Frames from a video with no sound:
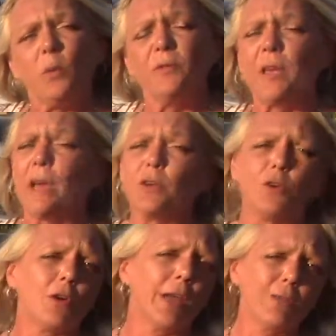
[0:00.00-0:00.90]
We've got
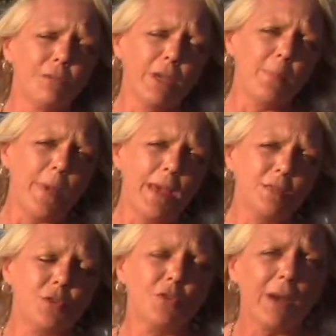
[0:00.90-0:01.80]
great
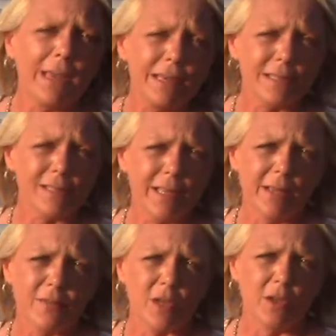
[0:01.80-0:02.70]
rebates, great
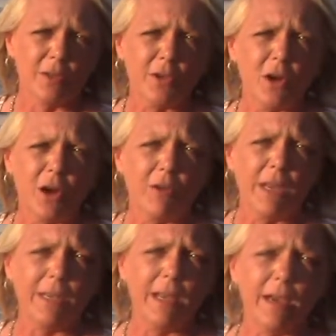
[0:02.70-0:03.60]
incentives on the car
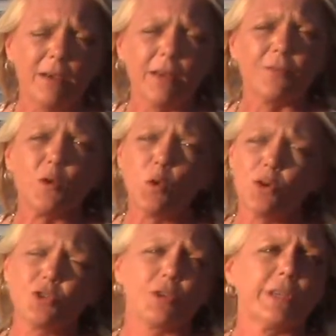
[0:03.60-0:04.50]
right now, and of
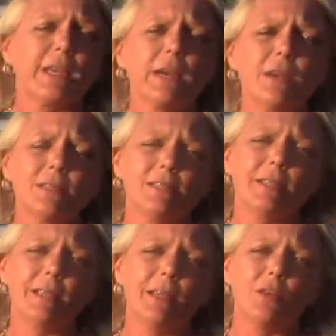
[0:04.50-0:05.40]
course you're
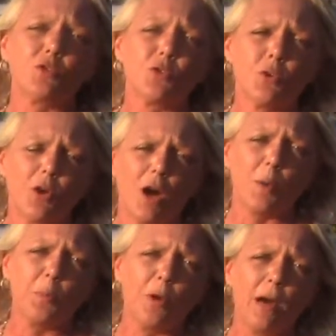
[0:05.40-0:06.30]
guaranteed a
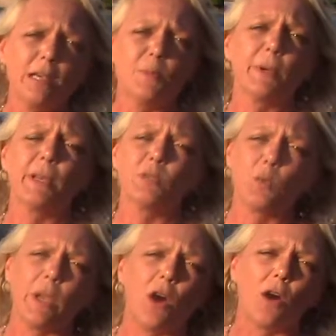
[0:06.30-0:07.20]
TrueCar price because
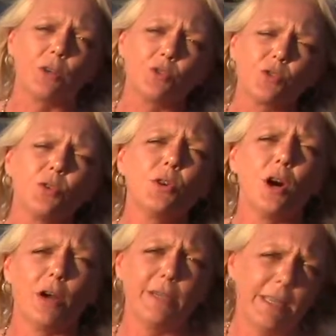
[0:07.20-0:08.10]
we are a
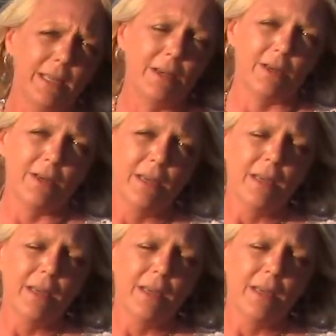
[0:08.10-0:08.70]
TrueCar dealer.